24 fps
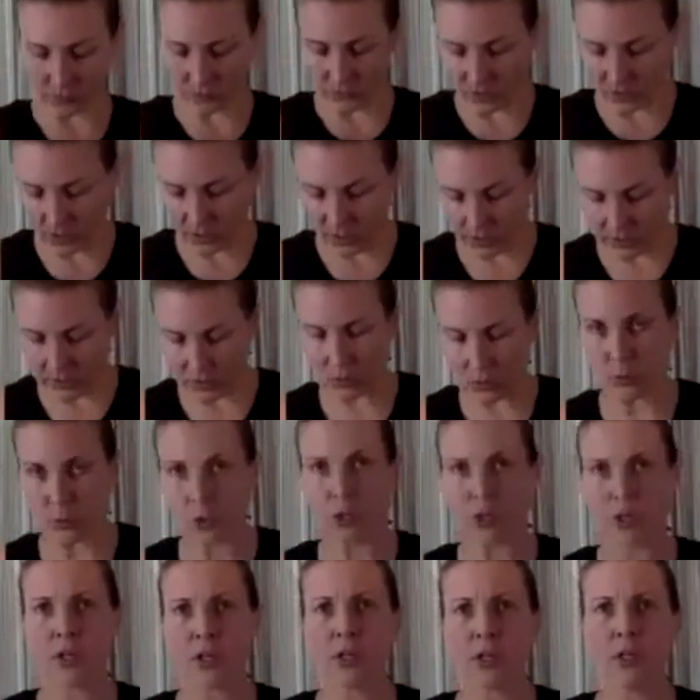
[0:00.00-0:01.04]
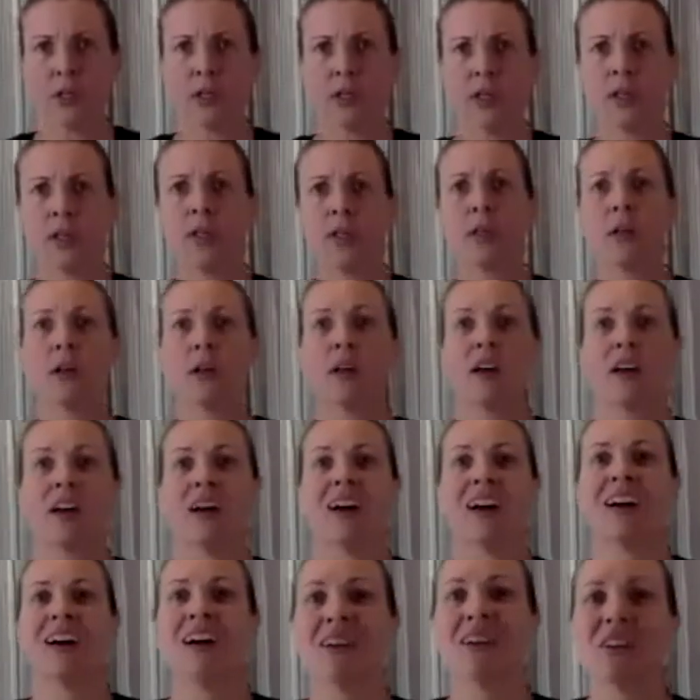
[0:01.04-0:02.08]
Nice work.
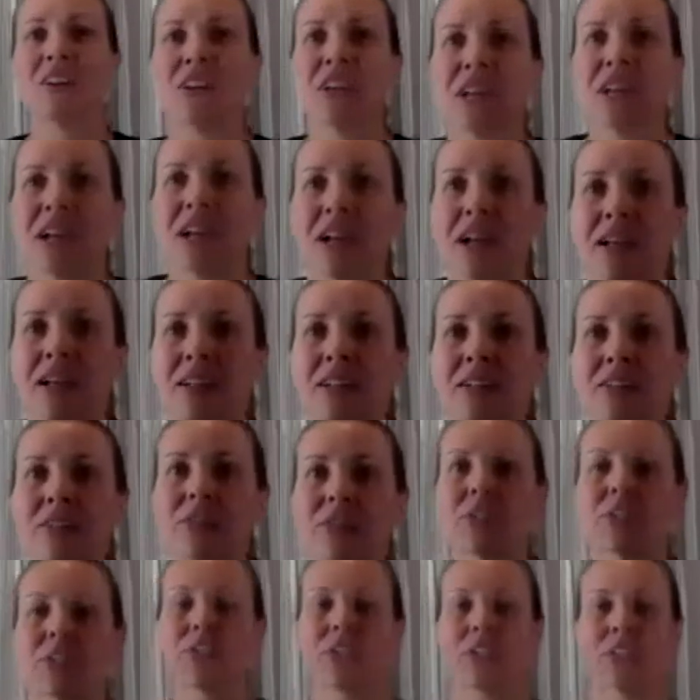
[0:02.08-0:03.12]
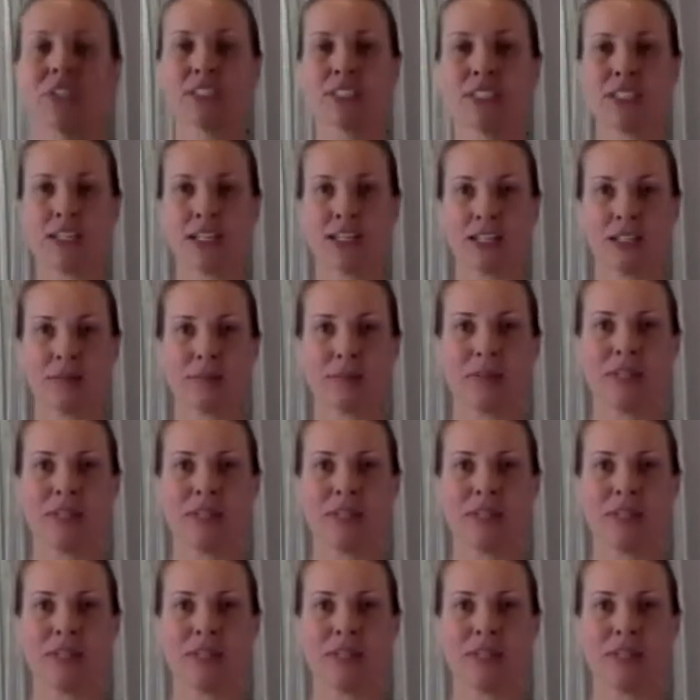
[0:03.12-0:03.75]
Good on time.